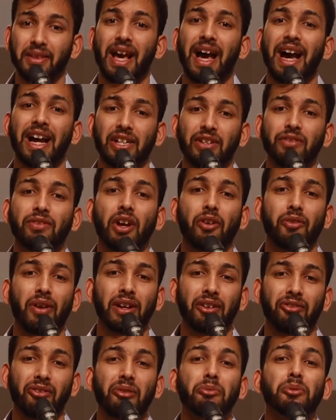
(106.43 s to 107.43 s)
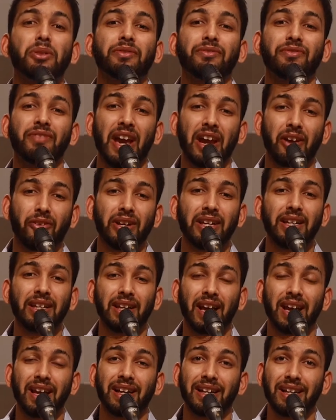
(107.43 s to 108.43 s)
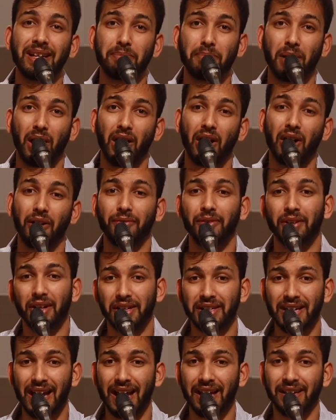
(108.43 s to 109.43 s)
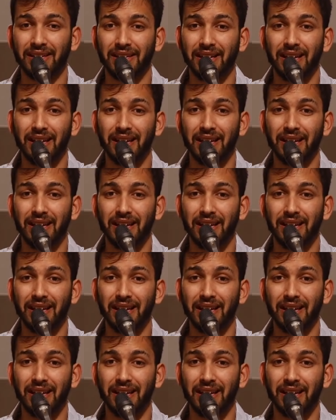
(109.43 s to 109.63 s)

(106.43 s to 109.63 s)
that Active Directory was very likely part of an attack.